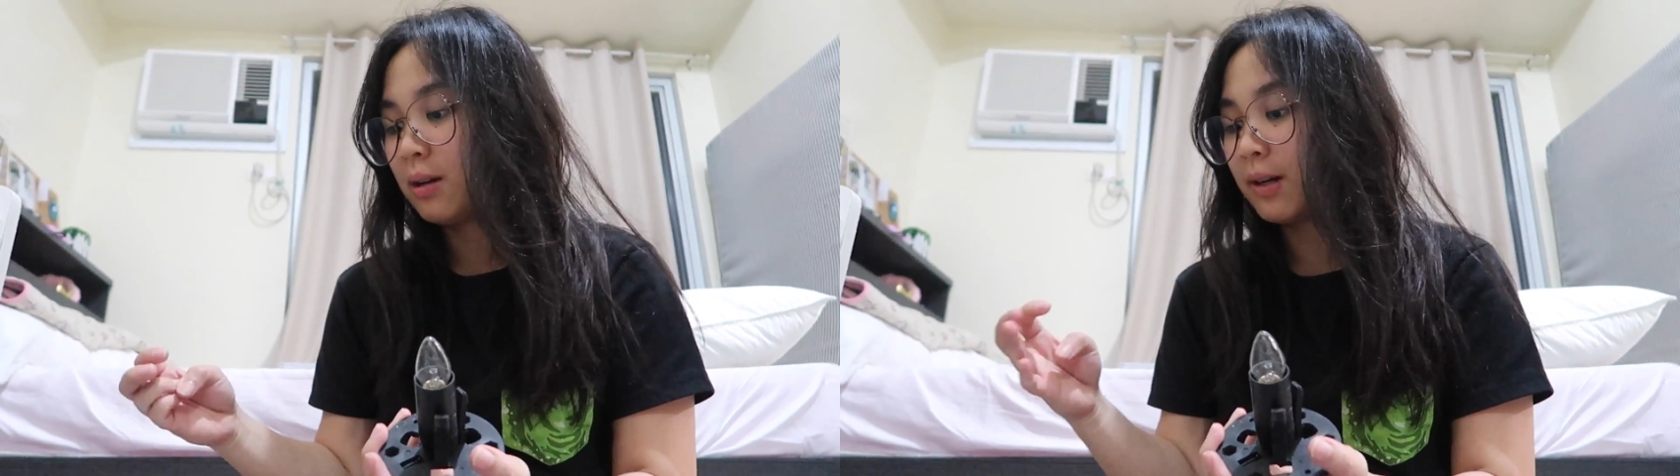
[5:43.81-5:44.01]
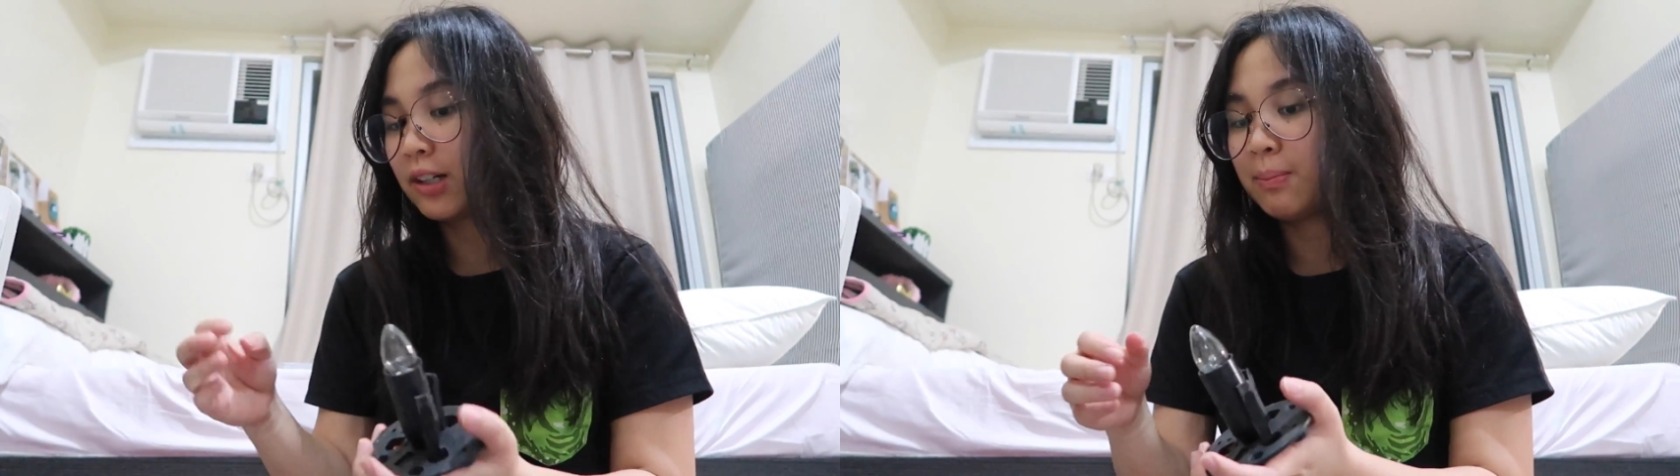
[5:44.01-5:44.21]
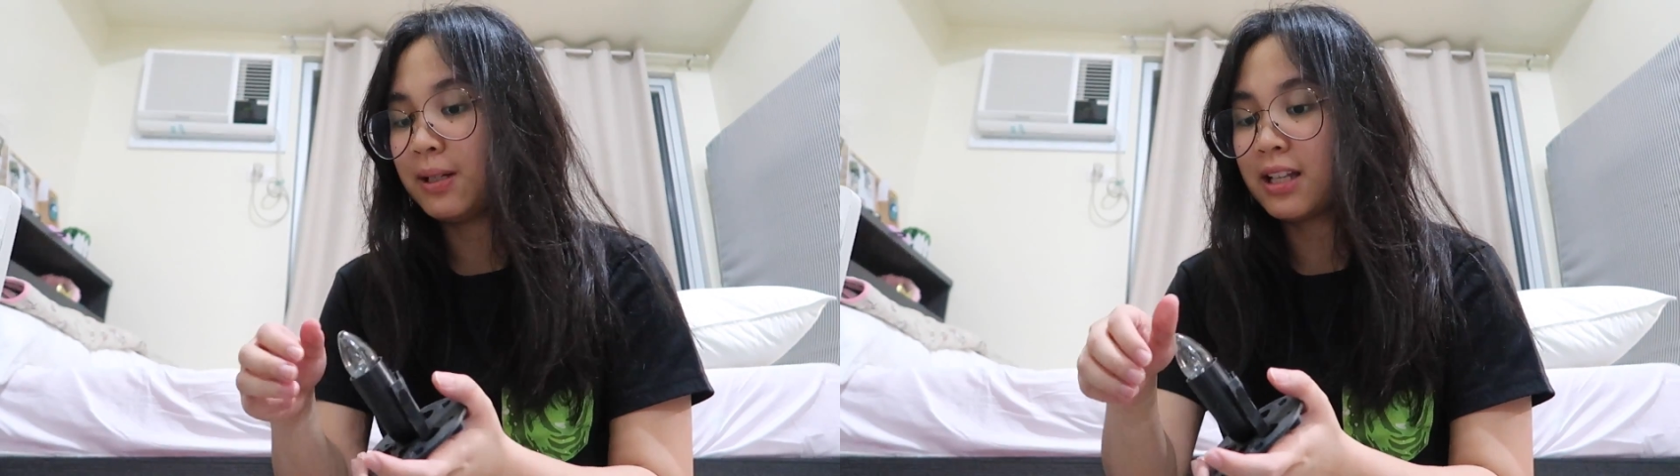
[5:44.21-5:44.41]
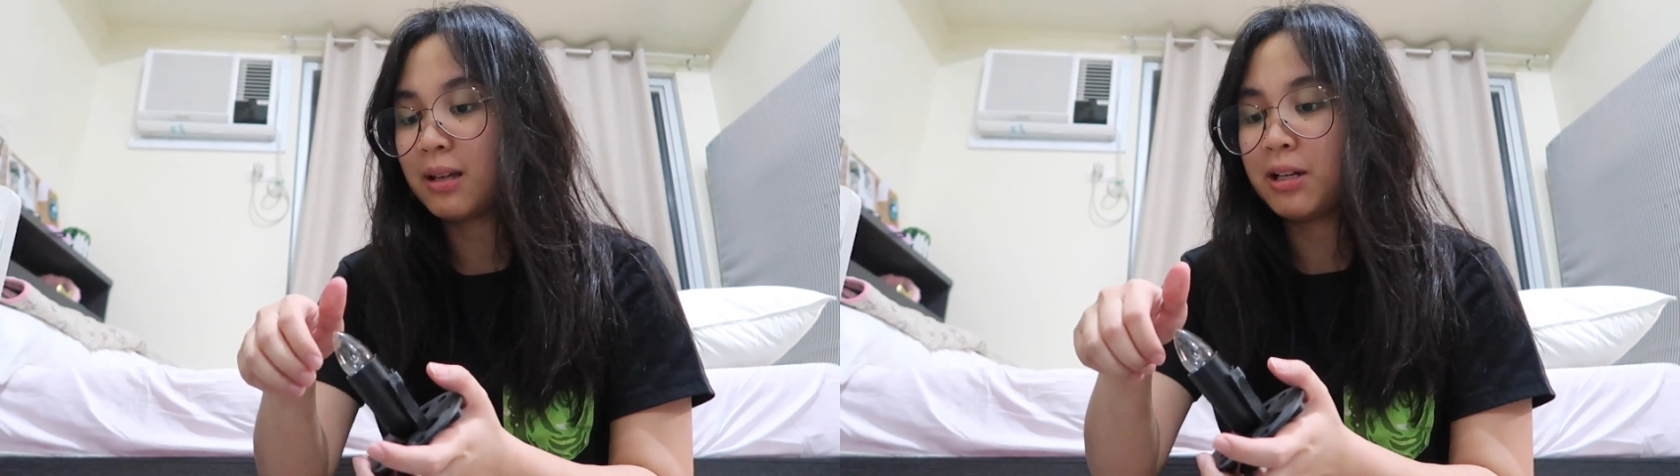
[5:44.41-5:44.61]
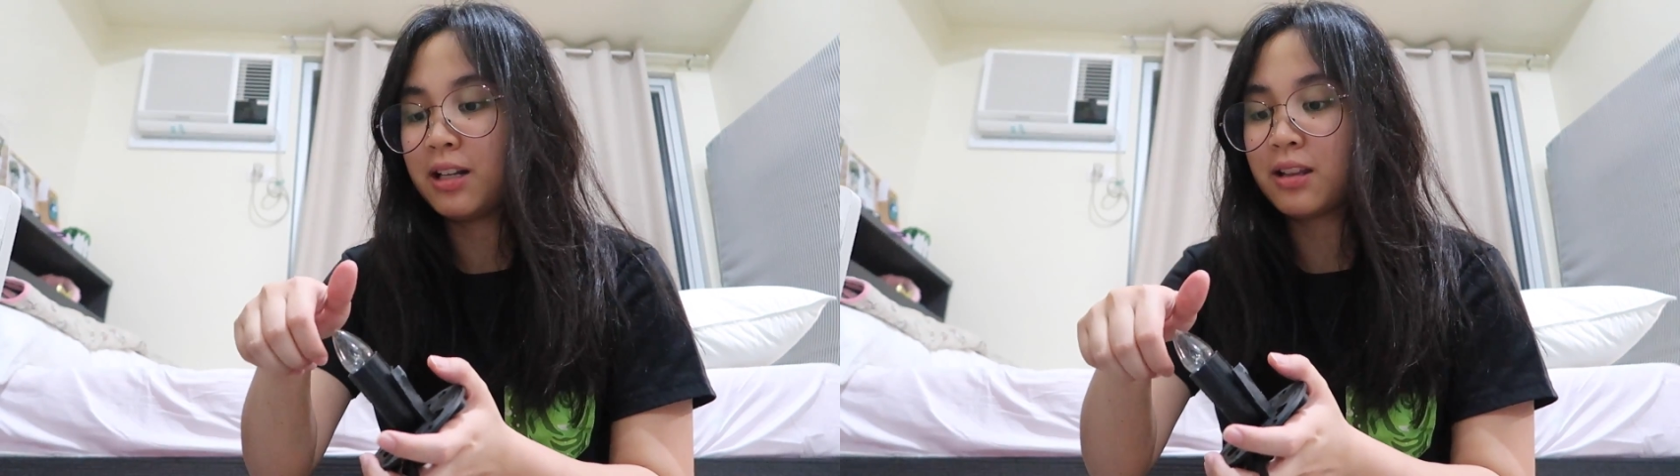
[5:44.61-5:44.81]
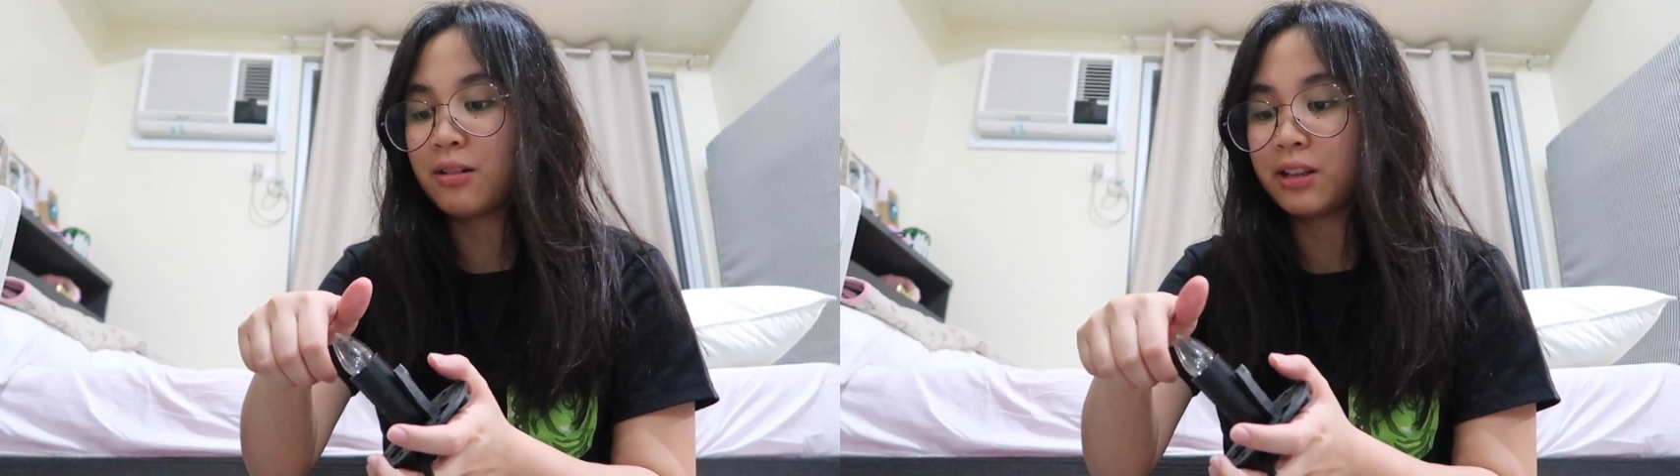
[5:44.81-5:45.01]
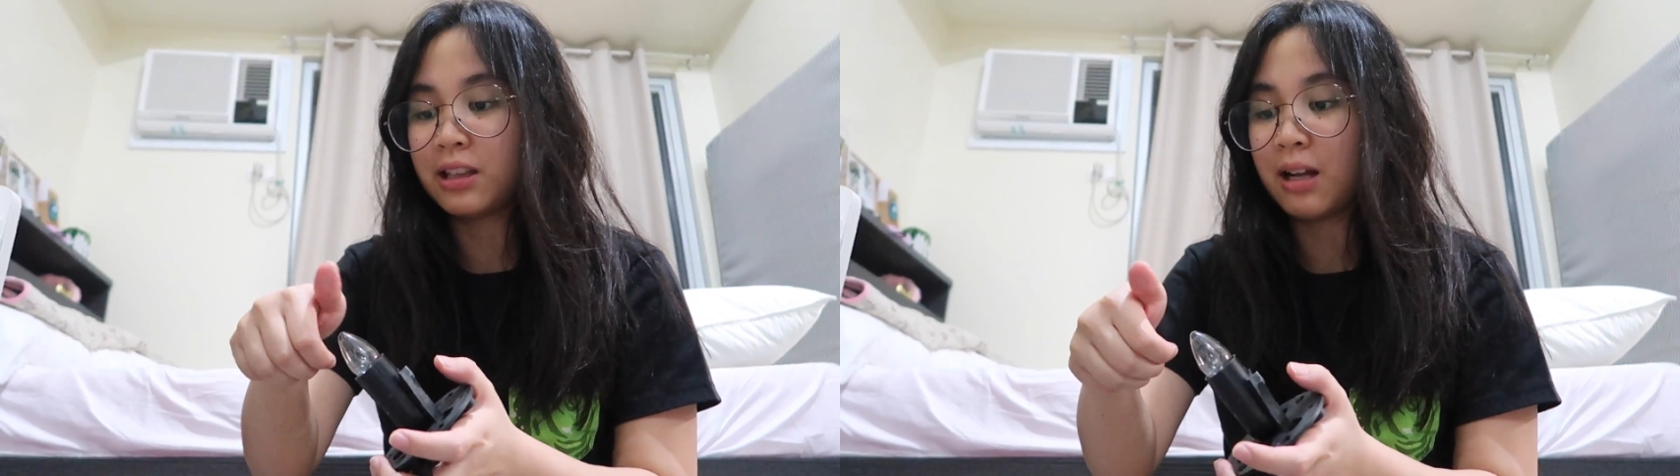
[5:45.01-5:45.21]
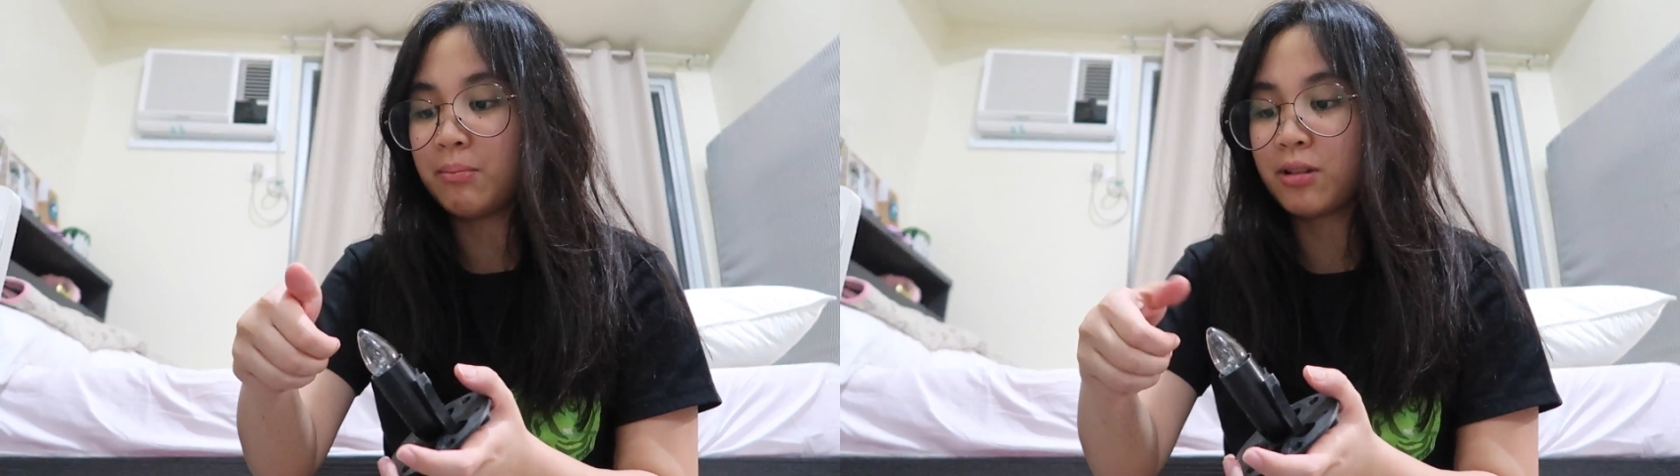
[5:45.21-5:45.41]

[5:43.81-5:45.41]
replacing yung light salt lamp.